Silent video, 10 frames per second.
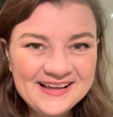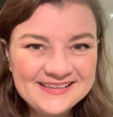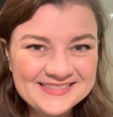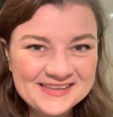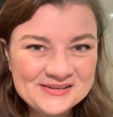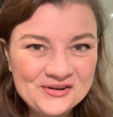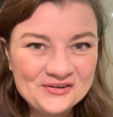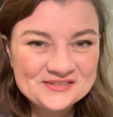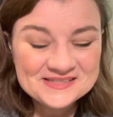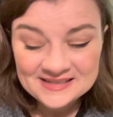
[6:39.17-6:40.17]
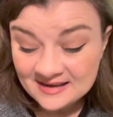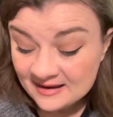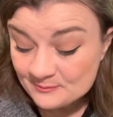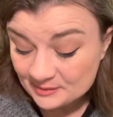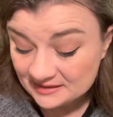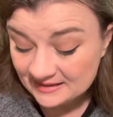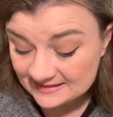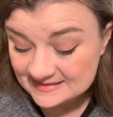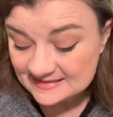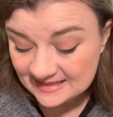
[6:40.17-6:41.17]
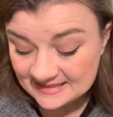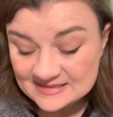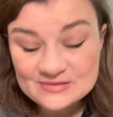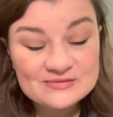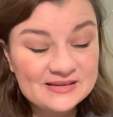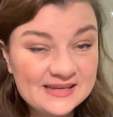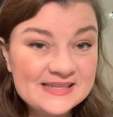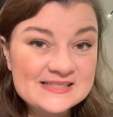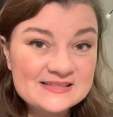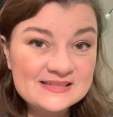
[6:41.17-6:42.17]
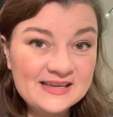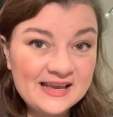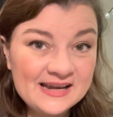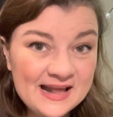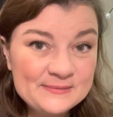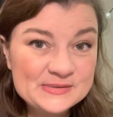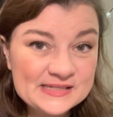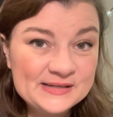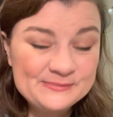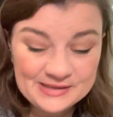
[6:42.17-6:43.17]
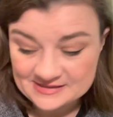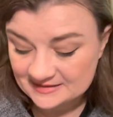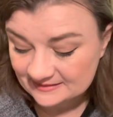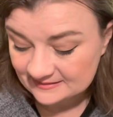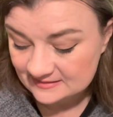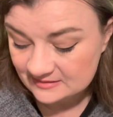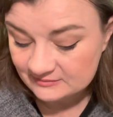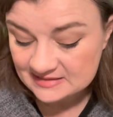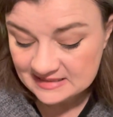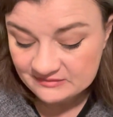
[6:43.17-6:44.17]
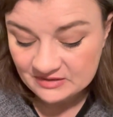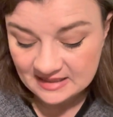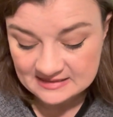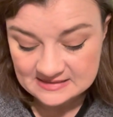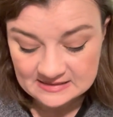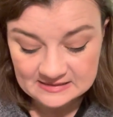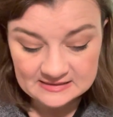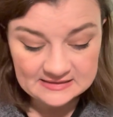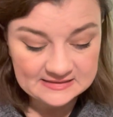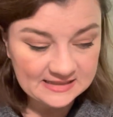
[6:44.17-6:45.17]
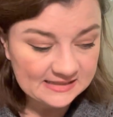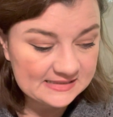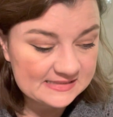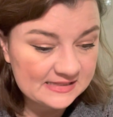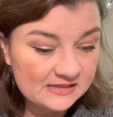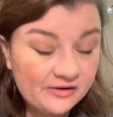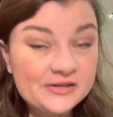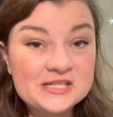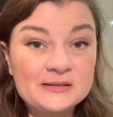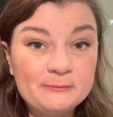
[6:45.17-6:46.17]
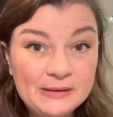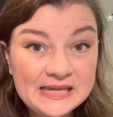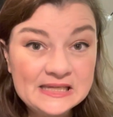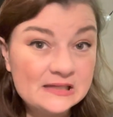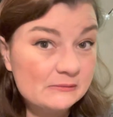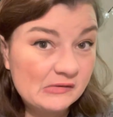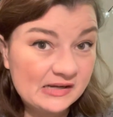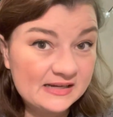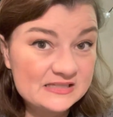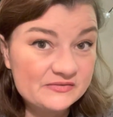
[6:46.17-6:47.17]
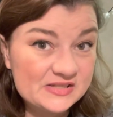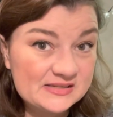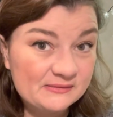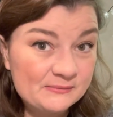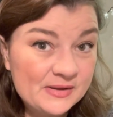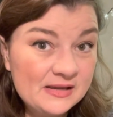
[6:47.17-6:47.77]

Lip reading: I think not, but it's an absolute pleasure to receive a letter that is encouraging me in my activism